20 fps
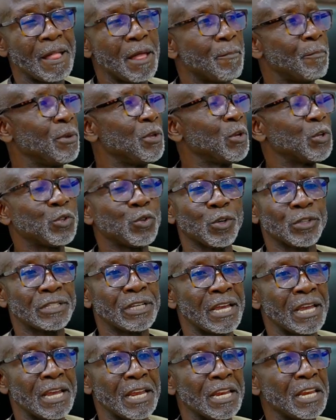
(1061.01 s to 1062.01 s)
Minister
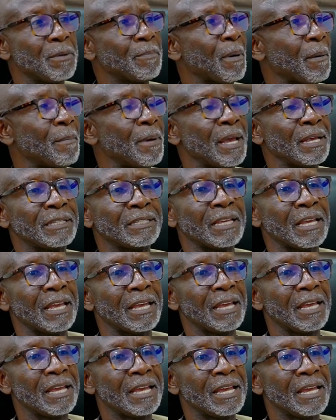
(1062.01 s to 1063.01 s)
said, Nipabe said
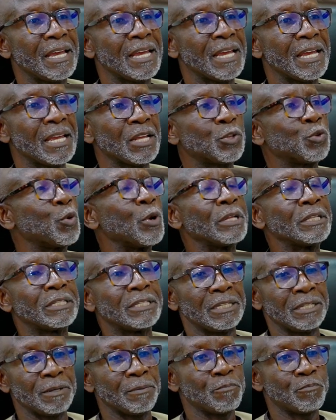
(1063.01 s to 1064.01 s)

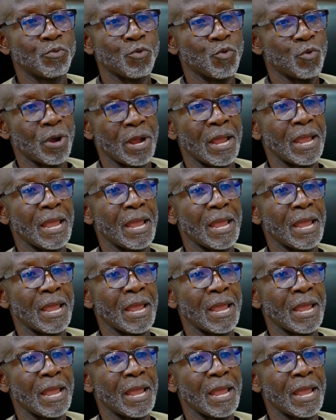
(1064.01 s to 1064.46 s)
20 people